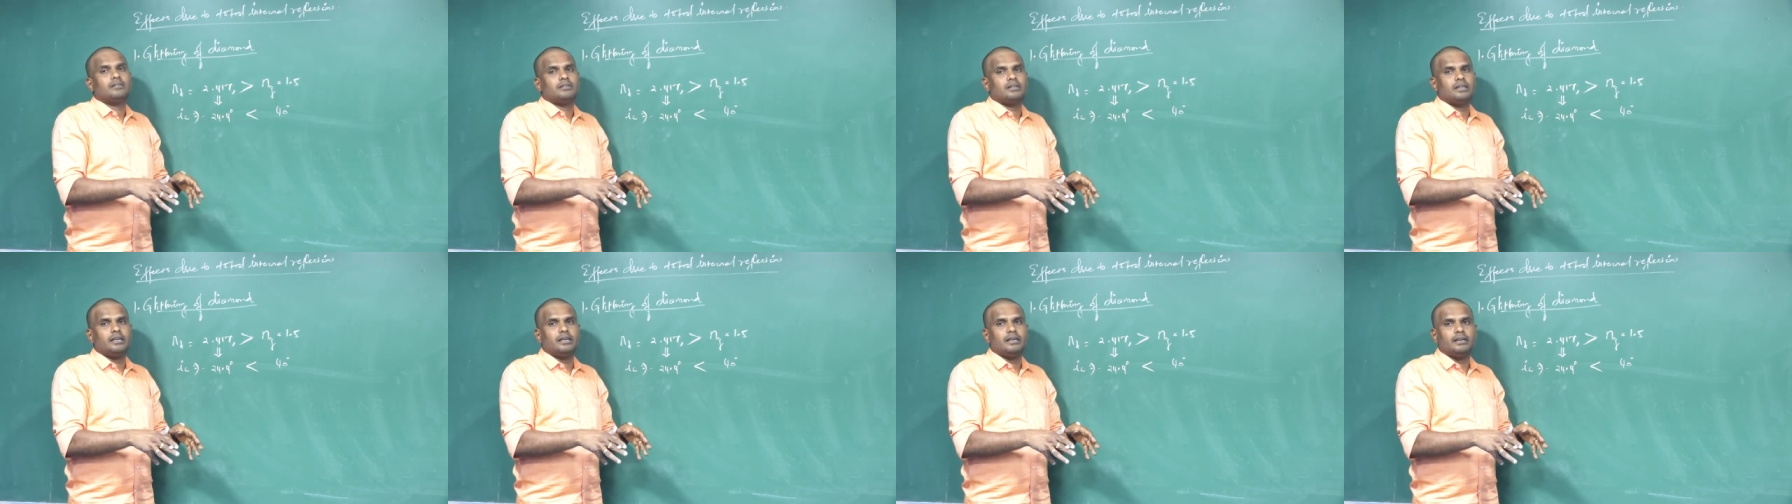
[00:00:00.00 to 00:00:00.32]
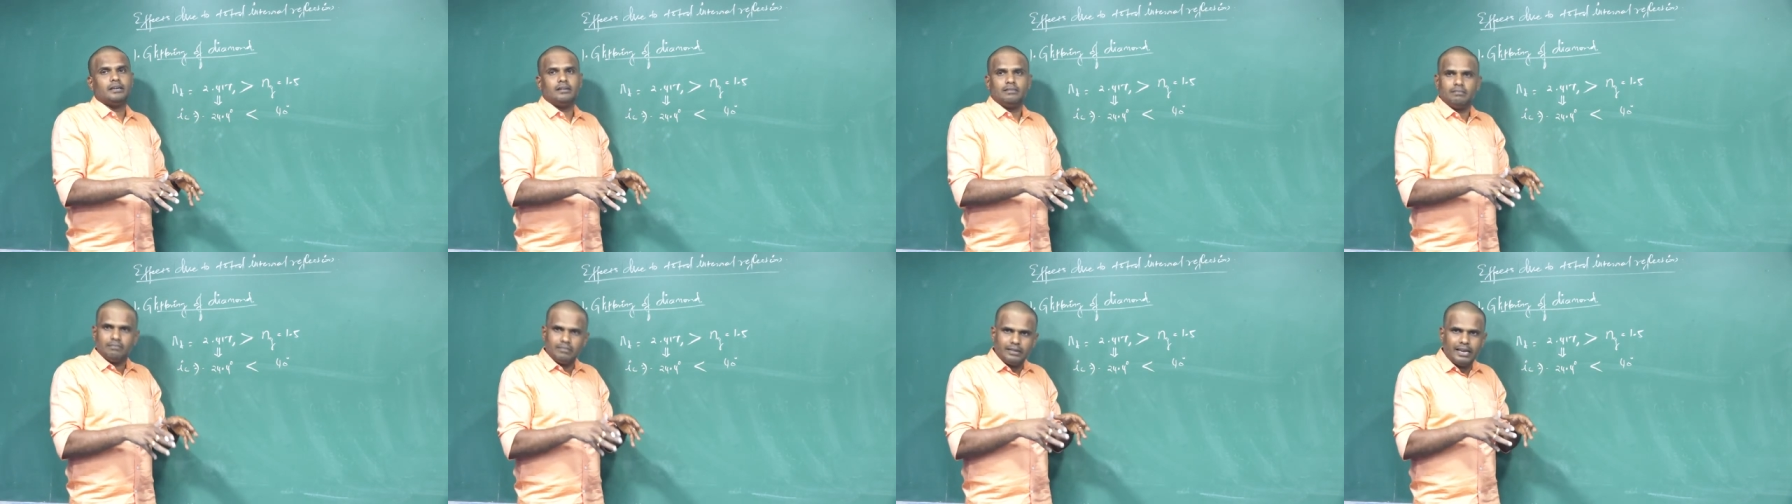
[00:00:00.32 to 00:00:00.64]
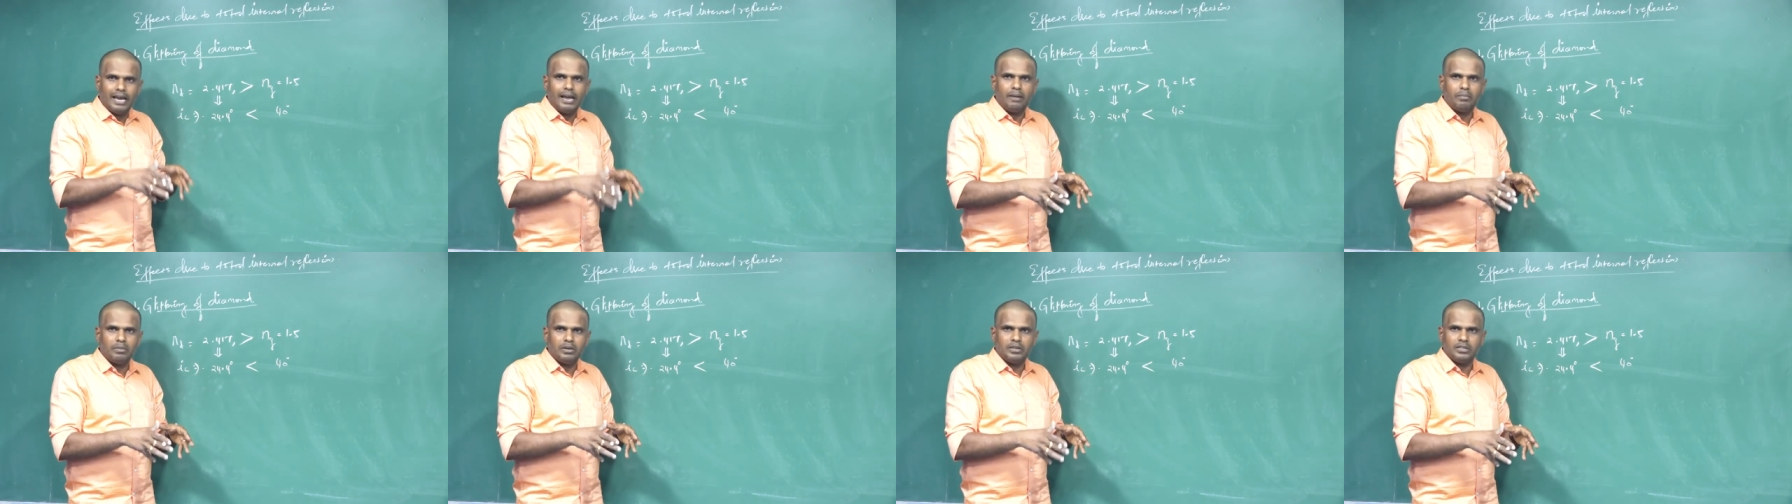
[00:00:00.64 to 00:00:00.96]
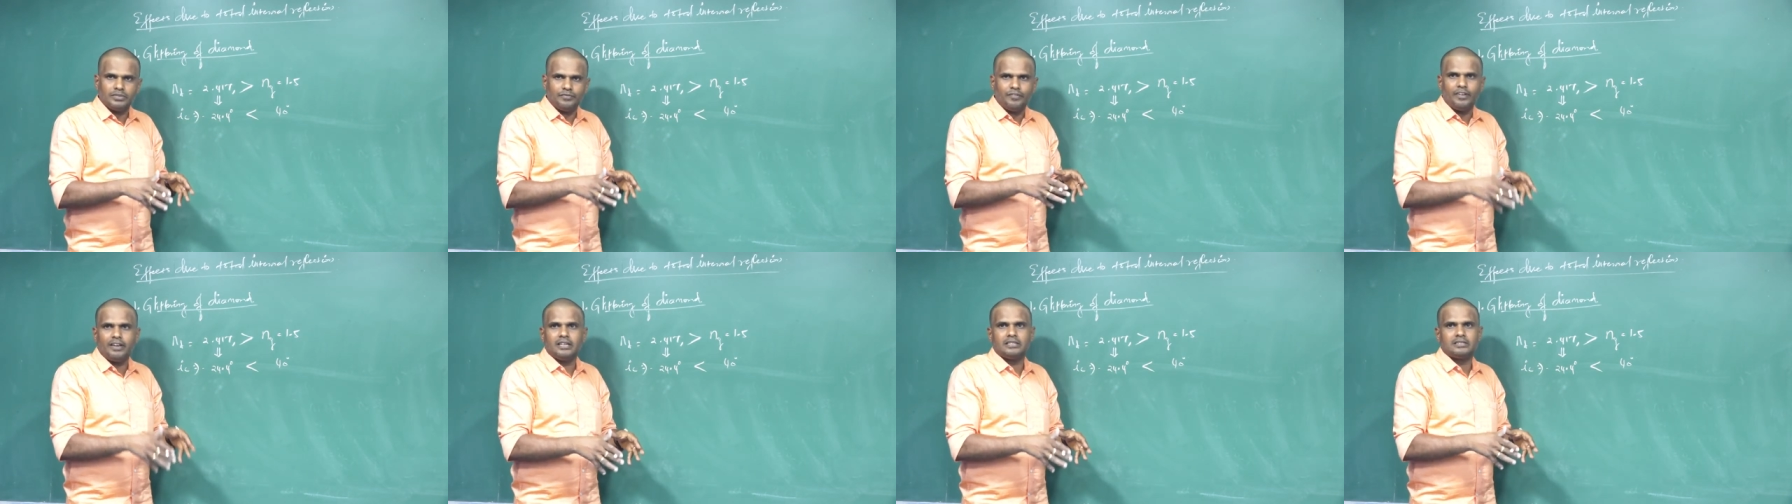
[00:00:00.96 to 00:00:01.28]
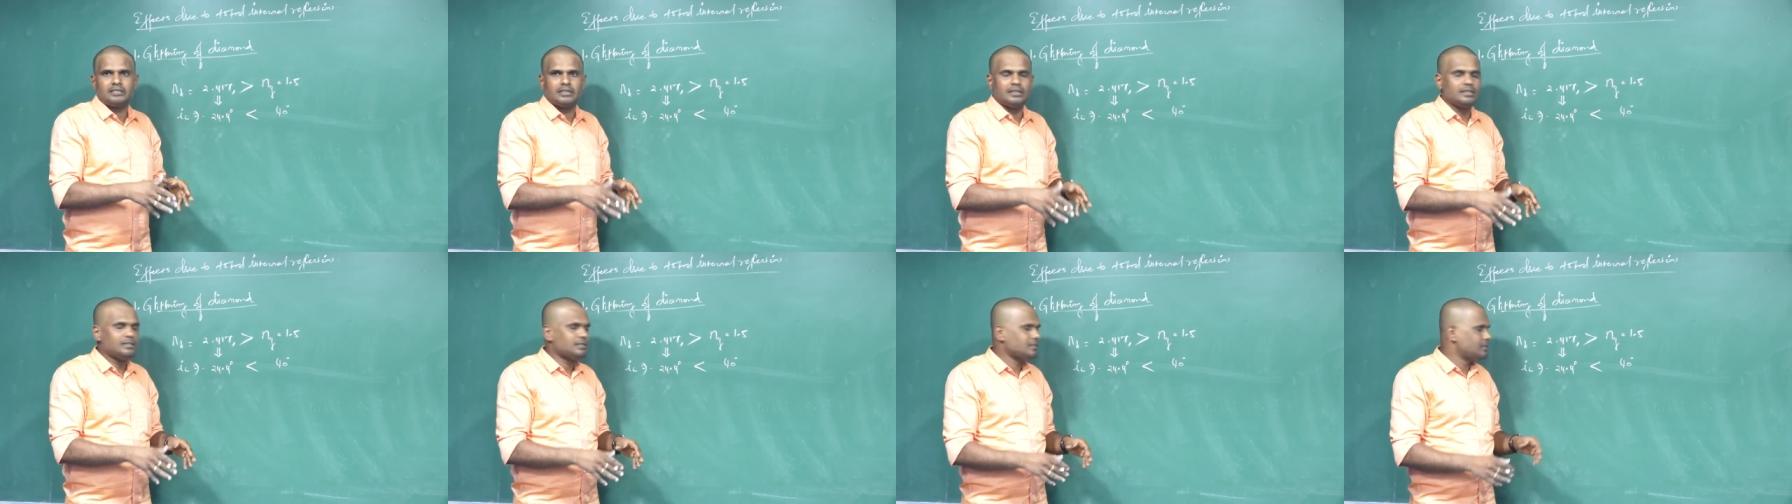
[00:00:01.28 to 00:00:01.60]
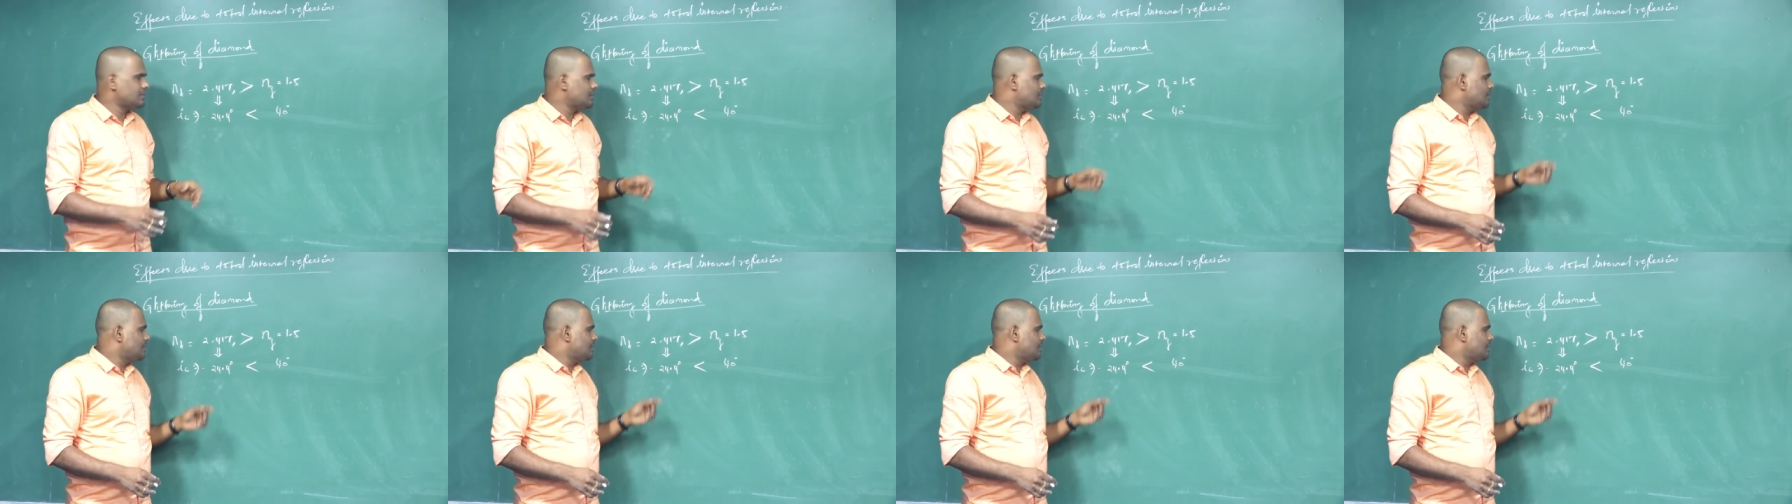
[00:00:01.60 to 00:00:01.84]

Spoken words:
the diamond faces,